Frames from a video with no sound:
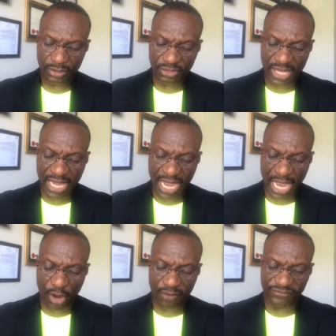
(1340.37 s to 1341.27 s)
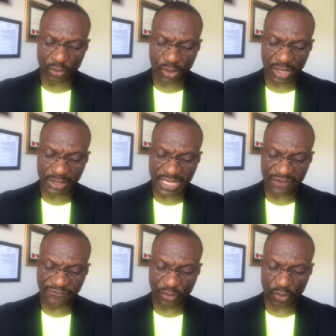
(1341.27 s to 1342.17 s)
They are of the world,
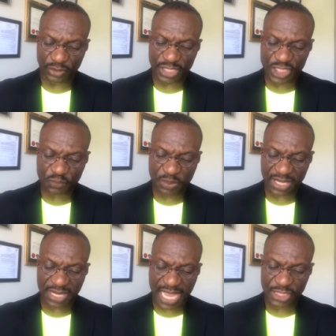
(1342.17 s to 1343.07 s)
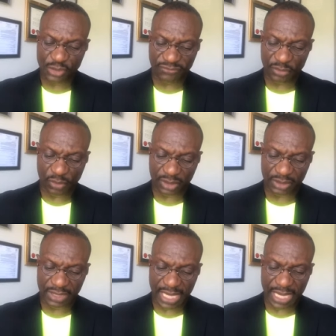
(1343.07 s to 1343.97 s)
therefore they speak as of the
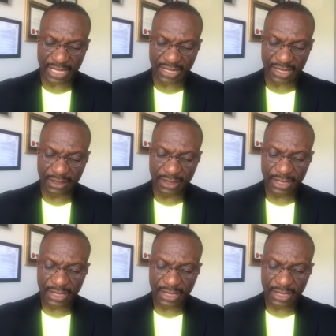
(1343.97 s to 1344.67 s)
world, and uh,